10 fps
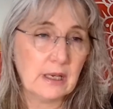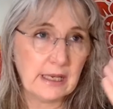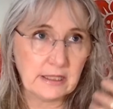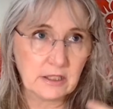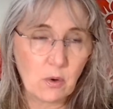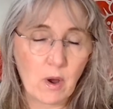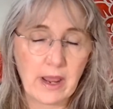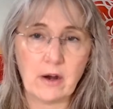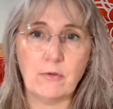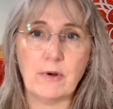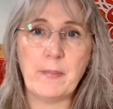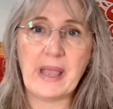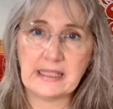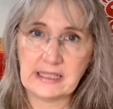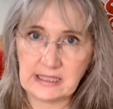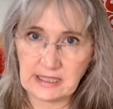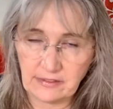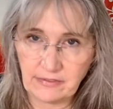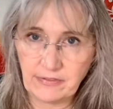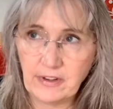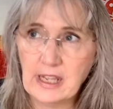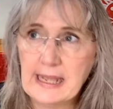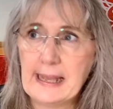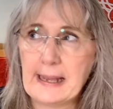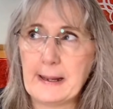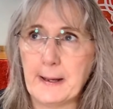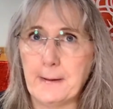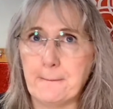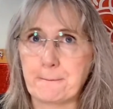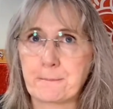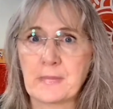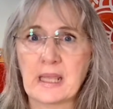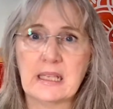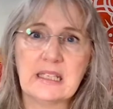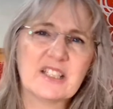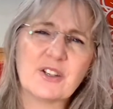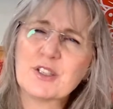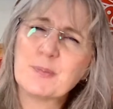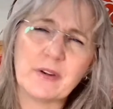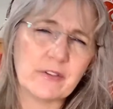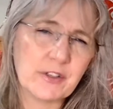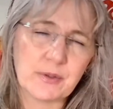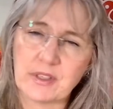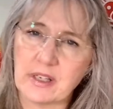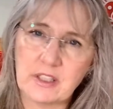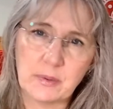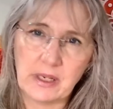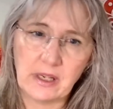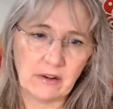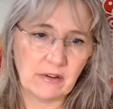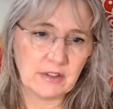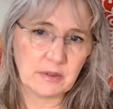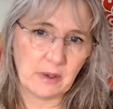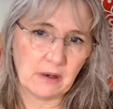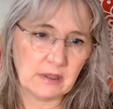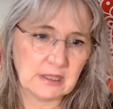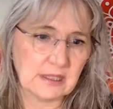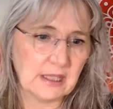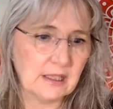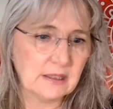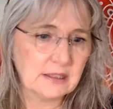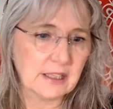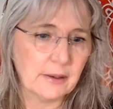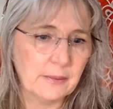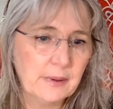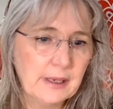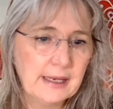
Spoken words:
is quite a repetitive, it's got a spiritual side to it, yoga as well, hasn't it? So